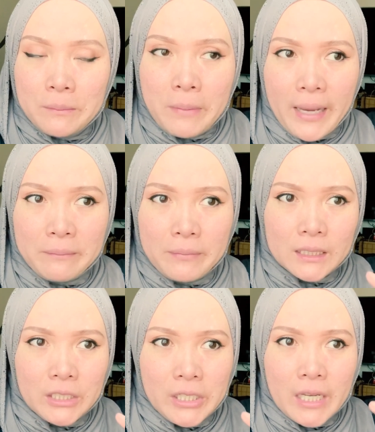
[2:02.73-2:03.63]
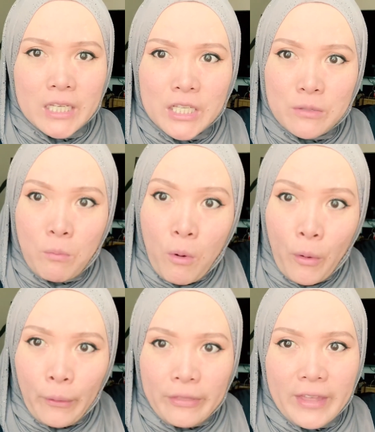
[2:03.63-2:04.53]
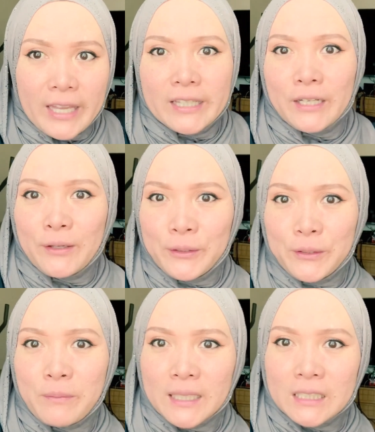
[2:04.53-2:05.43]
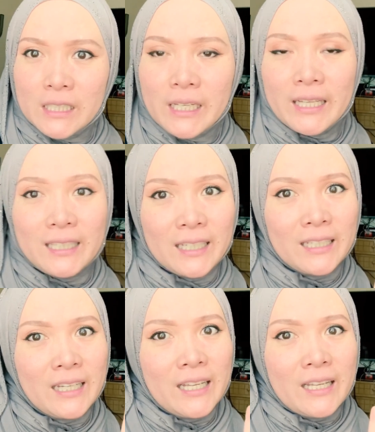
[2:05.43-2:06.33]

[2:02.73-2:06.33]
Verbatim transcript: the bad bacteria is more than the good bacteria, it can